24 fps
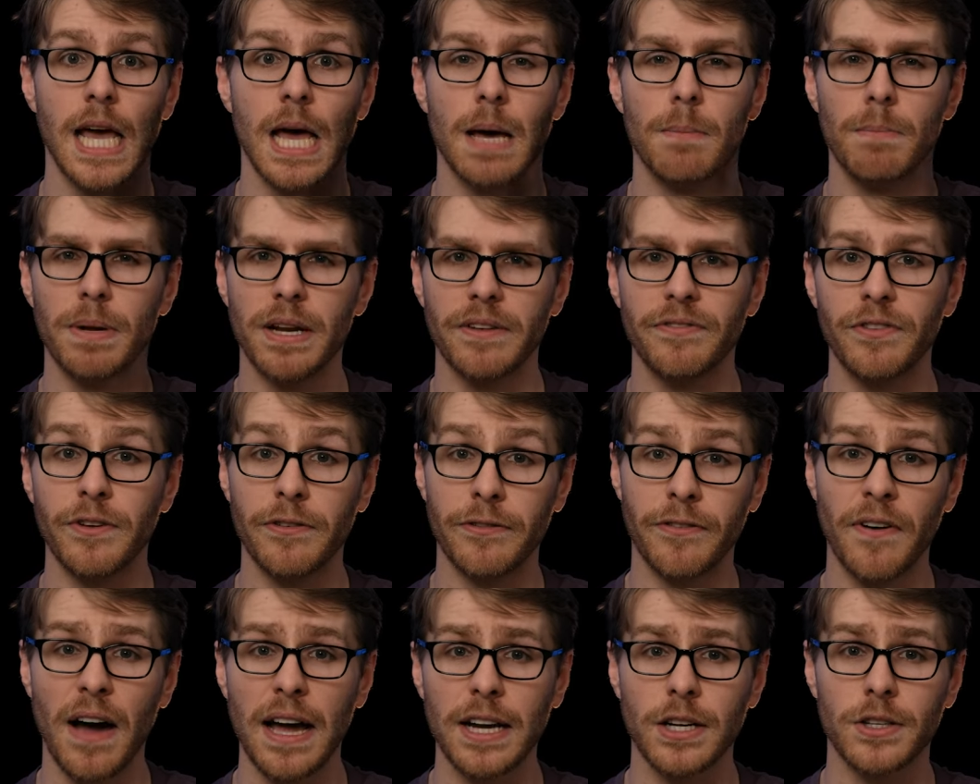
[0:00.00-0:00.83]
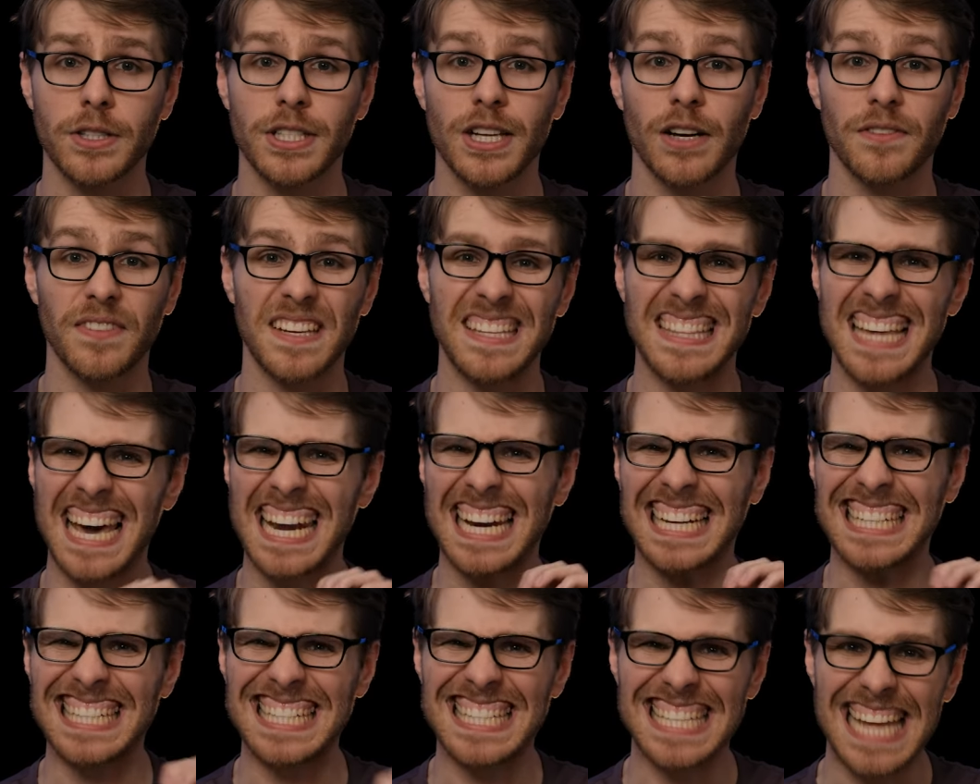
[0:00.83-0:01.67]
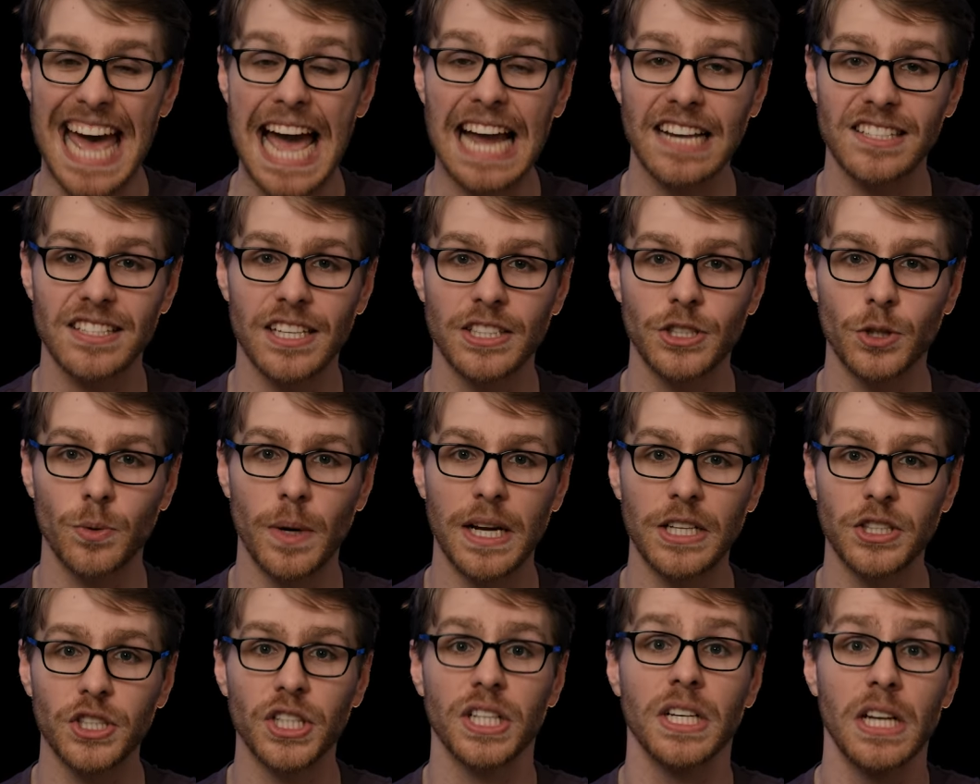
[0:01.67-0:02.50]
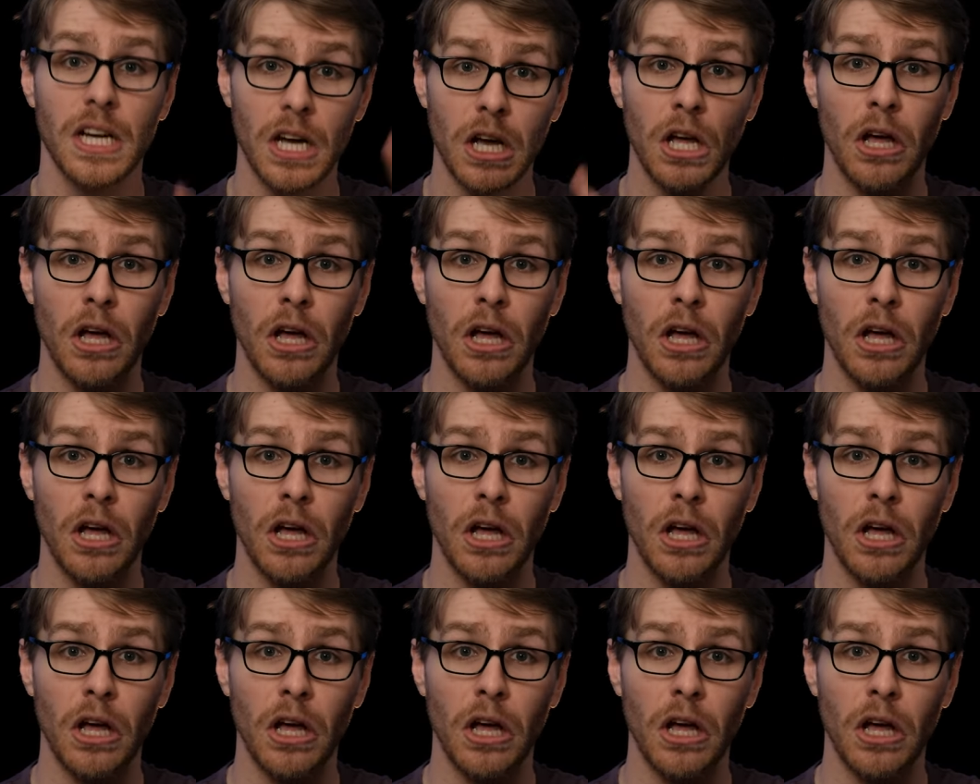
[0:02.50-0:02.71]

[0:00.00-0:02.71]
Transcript: but if you find yourself in that exact situation,